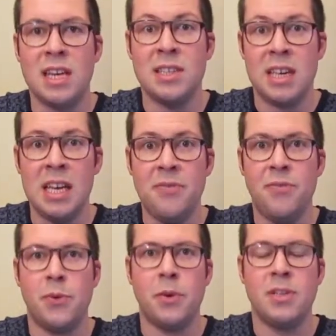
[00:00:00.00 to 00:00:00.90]
his
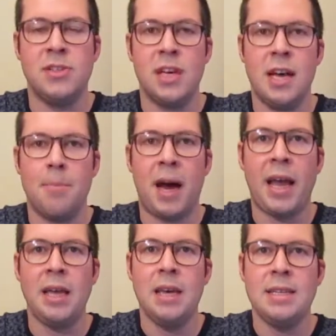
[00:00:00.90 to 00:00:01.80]
influence
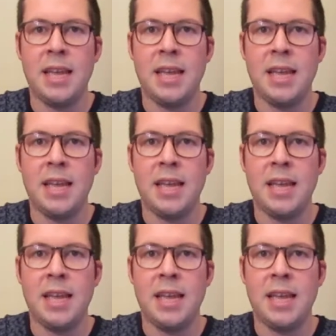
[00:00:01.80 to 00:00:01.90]
by